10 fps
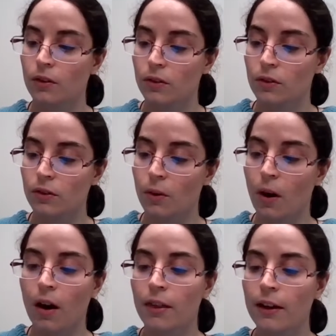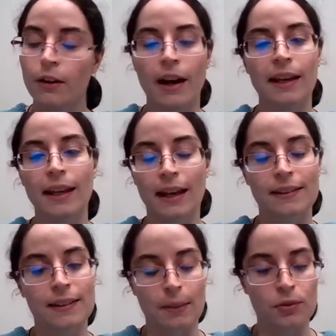So are there any
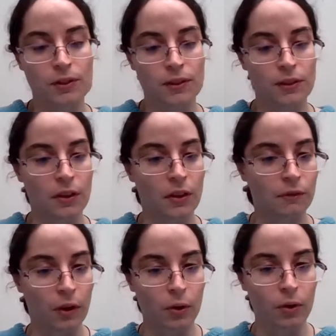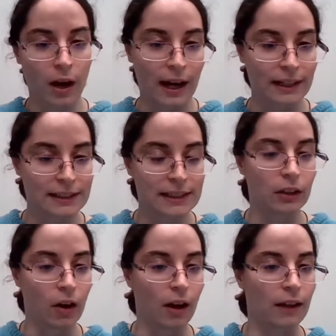exceptions to the voter ID
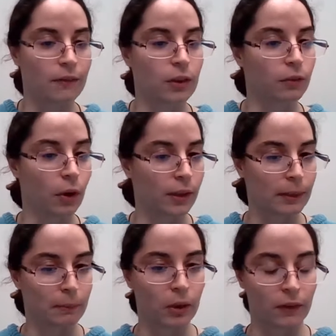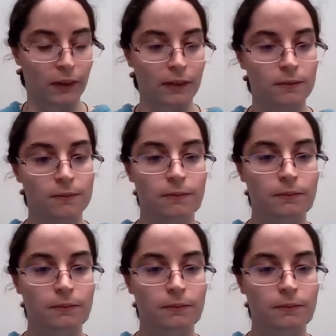law if you're voting in person?